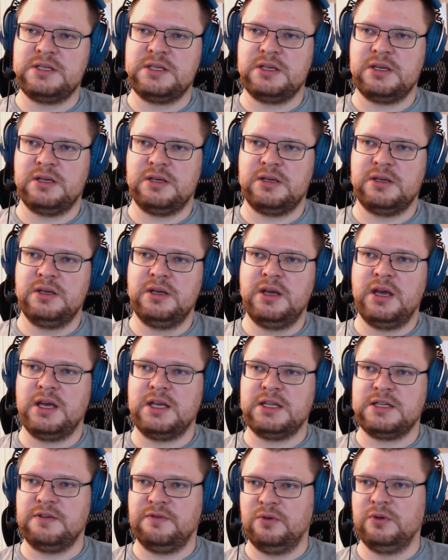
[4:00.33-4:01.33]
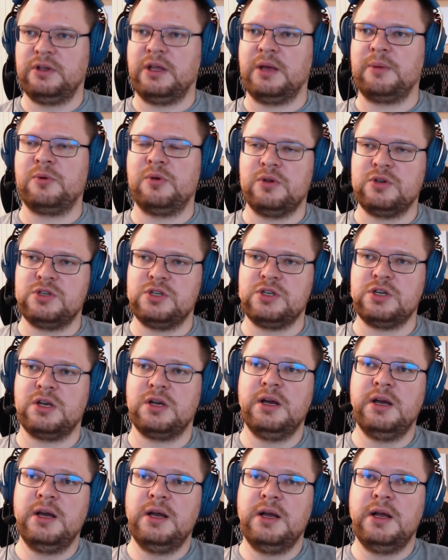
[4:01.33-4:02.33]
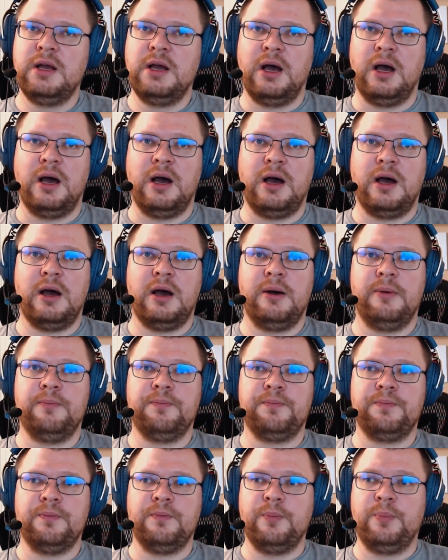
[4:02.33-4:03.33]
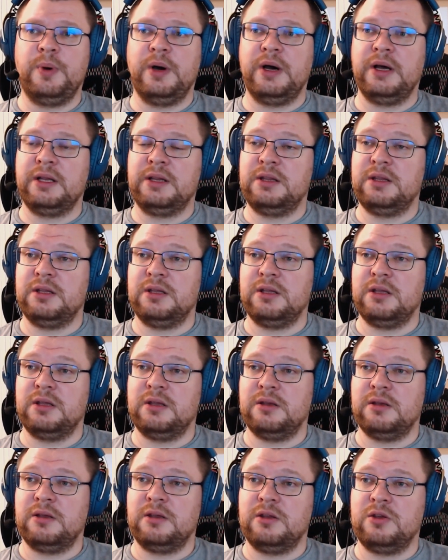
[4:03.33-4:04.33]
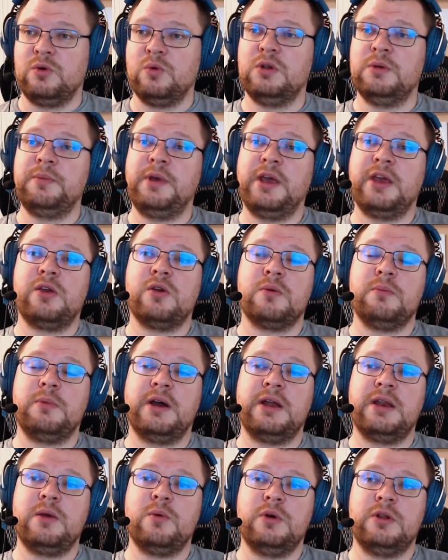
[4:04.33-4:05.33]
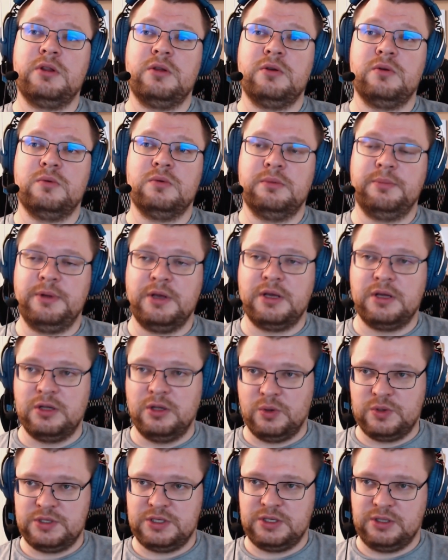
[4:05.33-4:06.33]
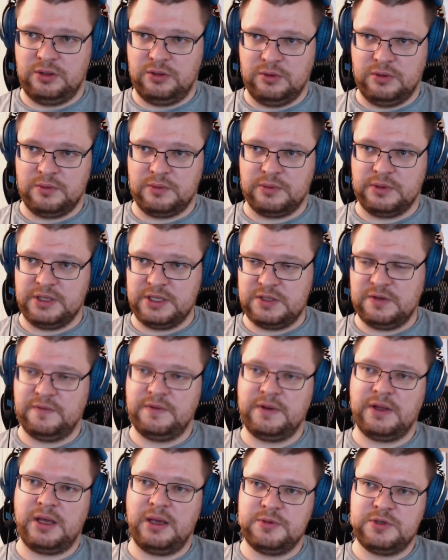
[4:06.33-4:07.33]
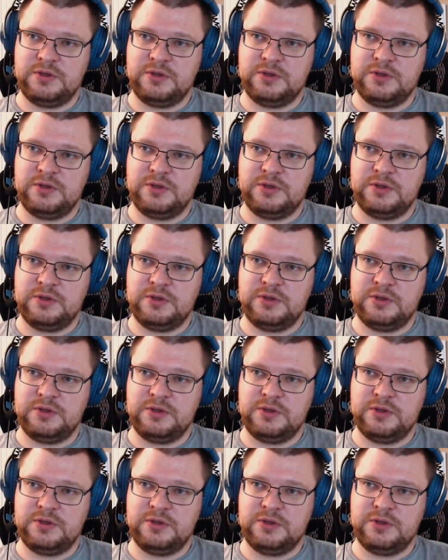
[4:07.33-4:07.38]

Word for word: uh, as a full time Q engineer, um, but you will make your money when you will be closer to the release of the game.